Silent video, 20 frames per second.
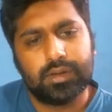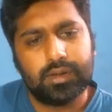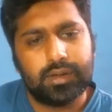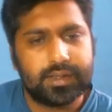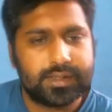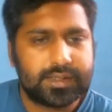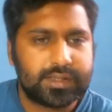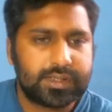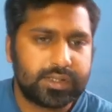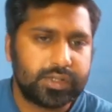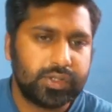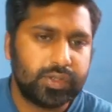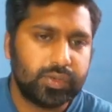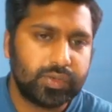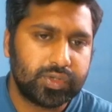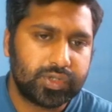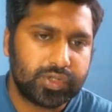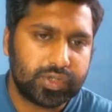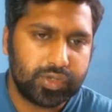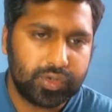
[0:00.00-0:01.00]
let's
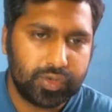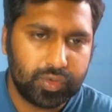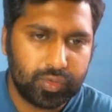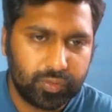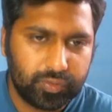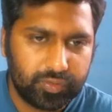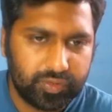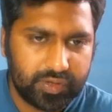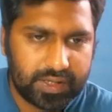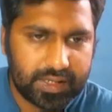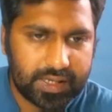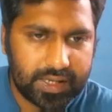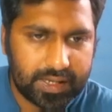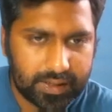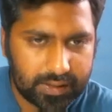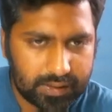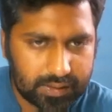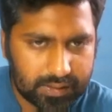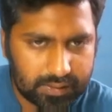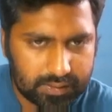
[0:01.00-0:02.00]
use uv
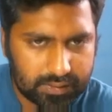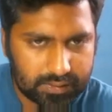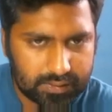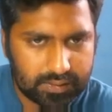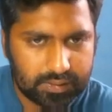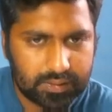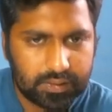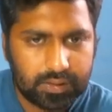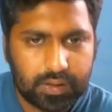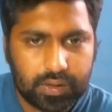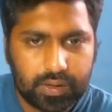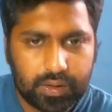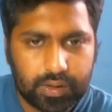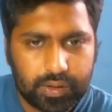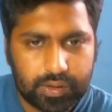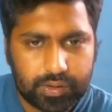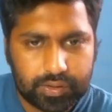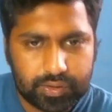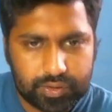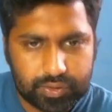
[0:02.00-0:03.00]
here,
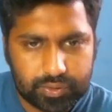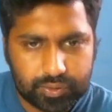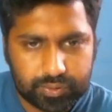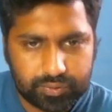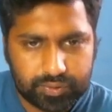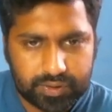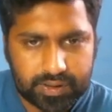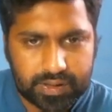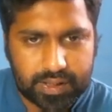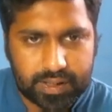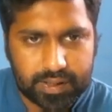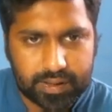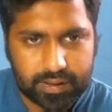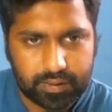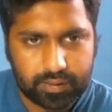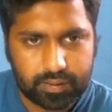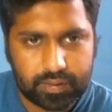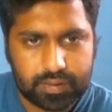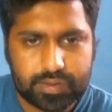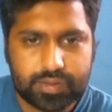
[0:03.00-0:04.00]
uv
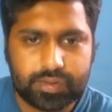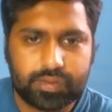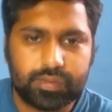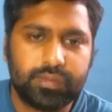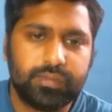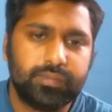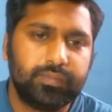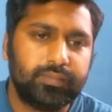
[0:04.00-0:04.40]
here also.